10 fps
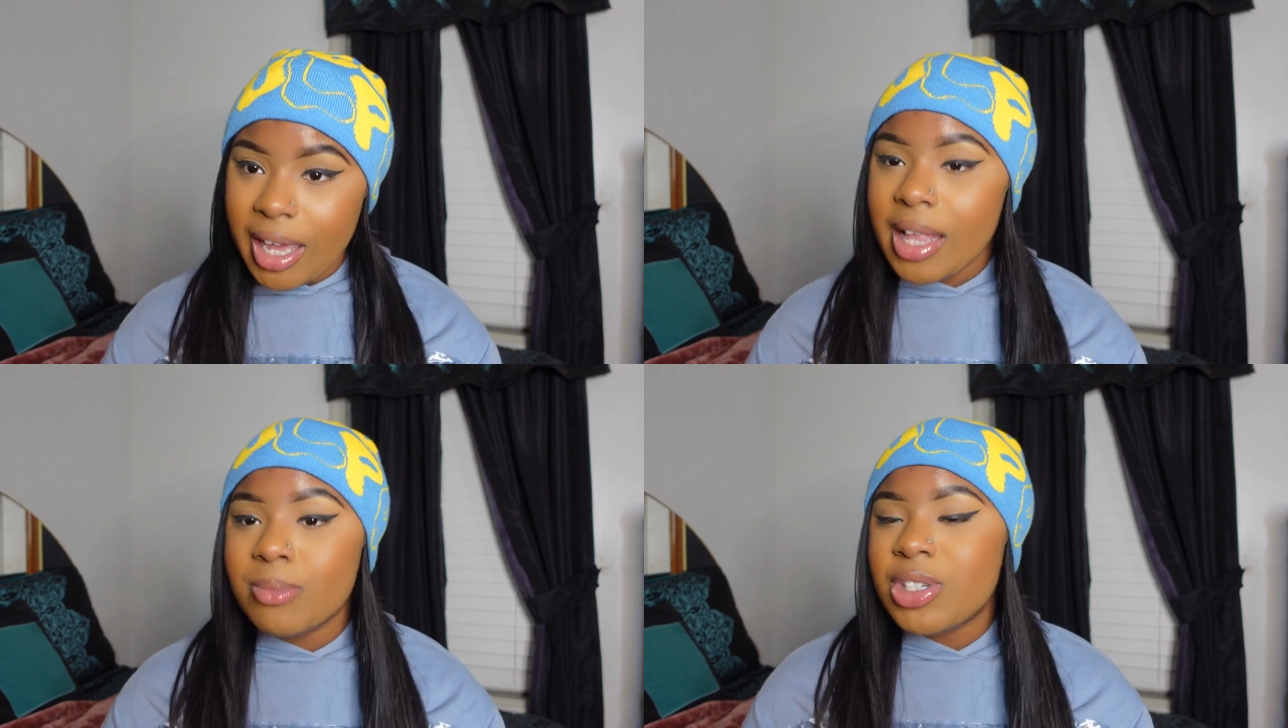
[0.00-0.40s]

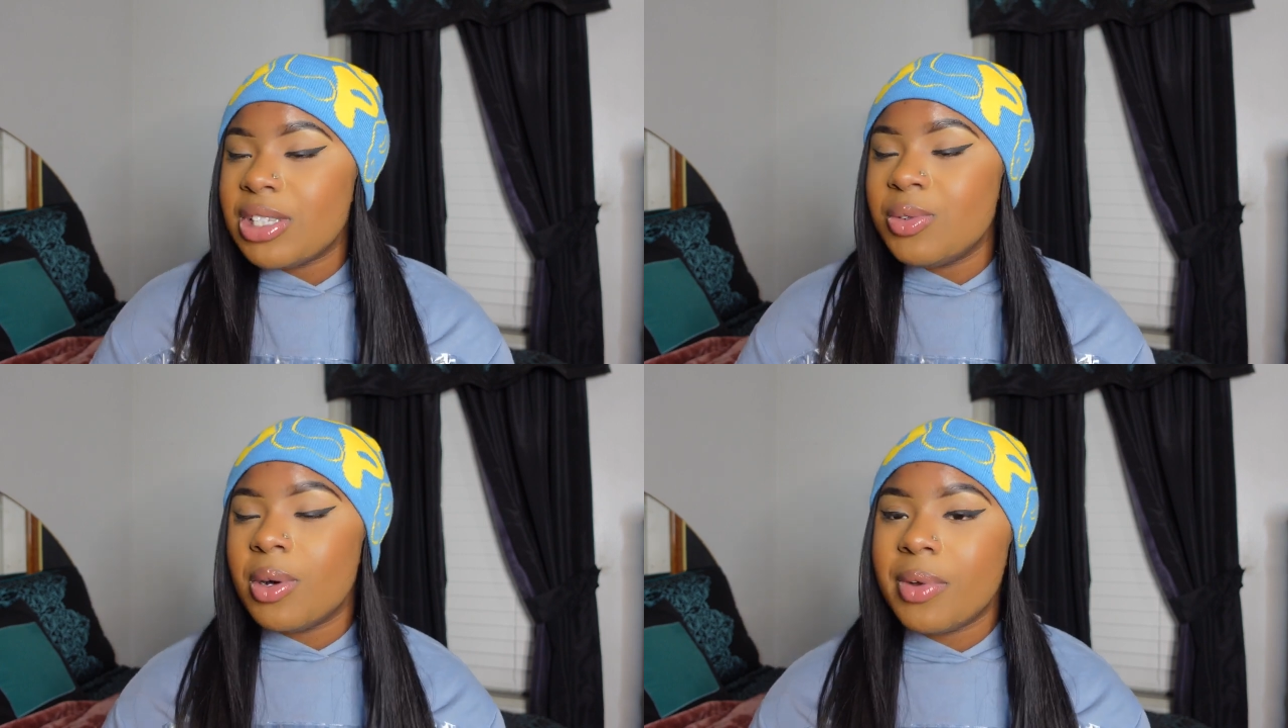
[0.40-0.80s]
and I'm
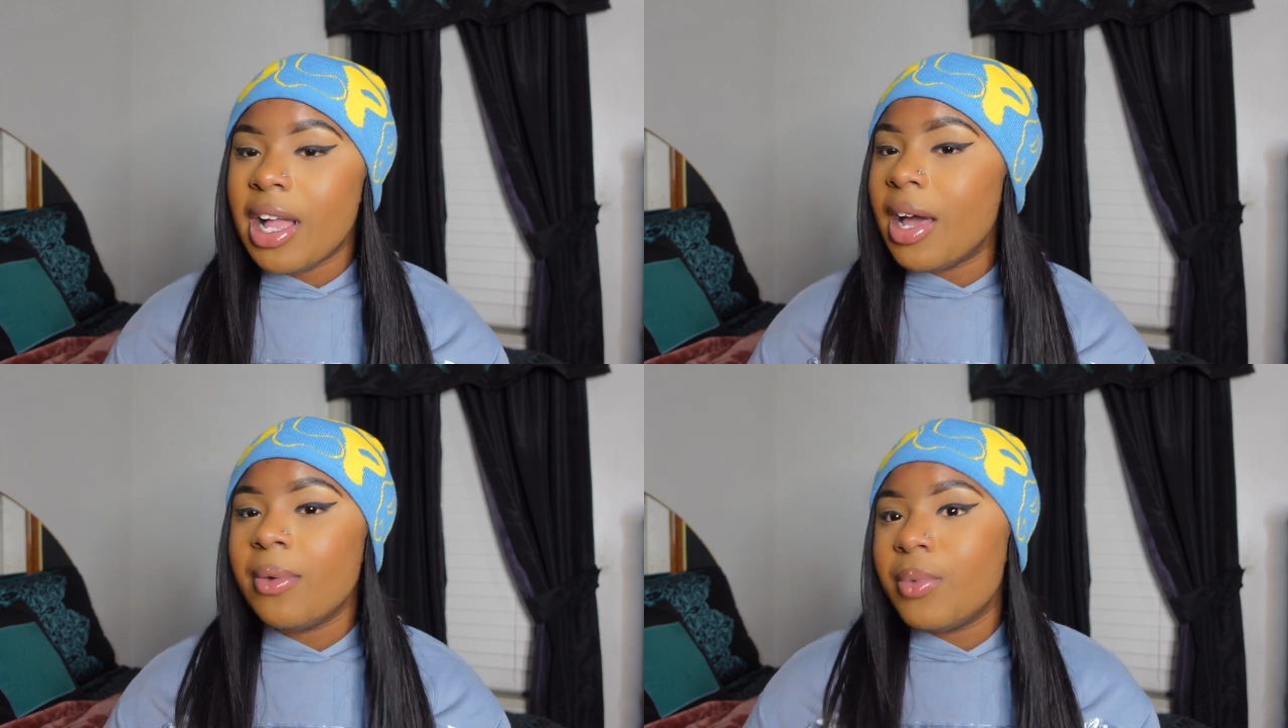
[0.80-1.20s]
just doing what
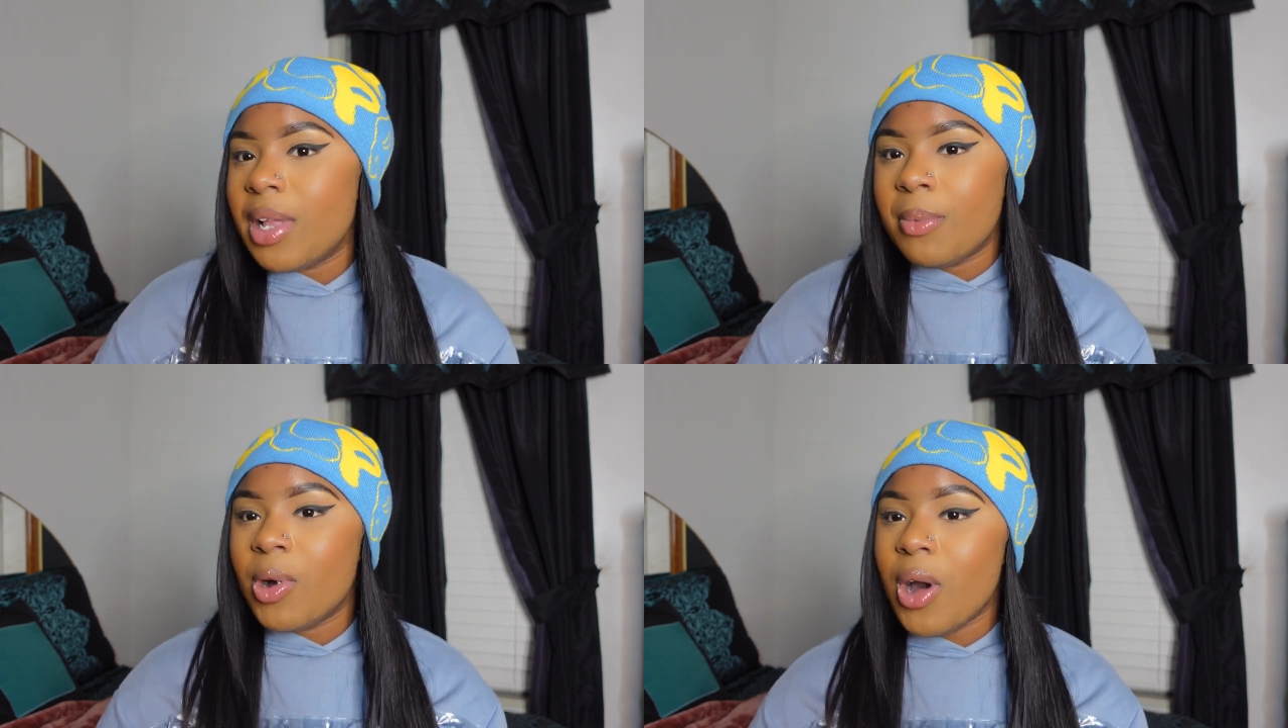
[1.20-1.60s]
I what
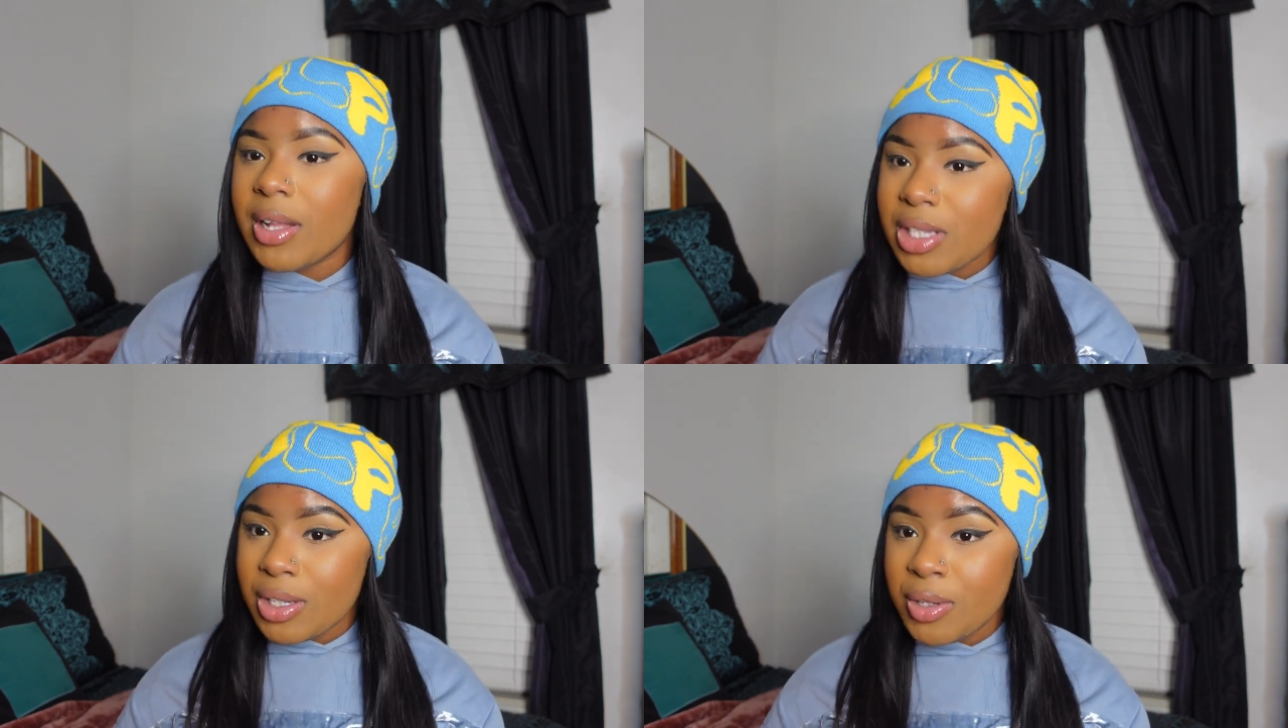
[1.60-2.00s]
I'm
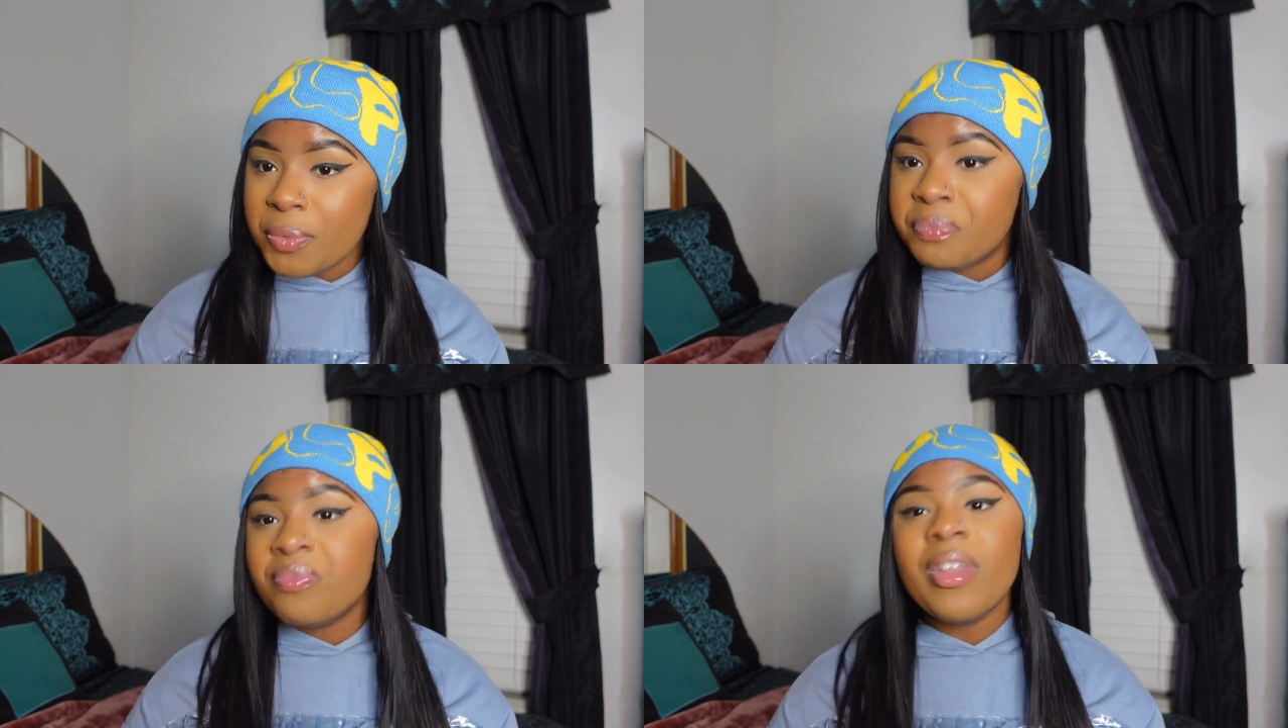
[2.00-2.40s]
called to do.